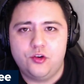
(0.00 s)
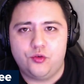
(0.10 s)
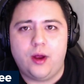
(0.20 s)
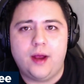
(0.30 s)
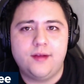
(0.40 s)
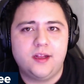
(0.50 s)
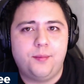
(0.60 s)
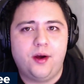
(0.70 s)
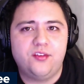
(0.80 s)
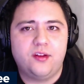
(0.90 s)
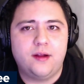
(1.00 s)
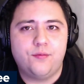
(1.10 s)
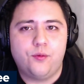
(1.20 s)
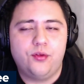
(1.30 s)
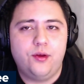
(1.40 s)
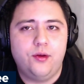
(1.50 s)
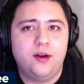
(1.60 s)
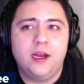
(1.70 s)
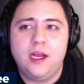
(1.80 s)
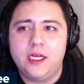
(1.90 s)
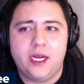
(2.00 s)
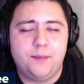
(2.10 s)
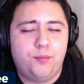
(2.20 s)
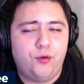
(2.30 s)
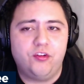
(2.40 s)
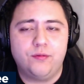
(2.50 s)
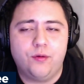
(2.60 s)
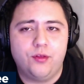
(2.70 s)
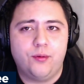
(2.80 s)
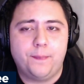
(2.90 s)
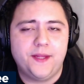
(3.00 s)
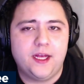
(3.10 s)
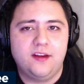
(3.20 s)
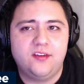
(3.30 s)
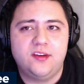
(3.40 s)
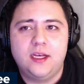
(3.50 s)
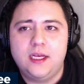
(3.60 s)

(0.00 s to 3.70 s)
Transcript: driving the bus on that fourth unit and pushing further up the ice,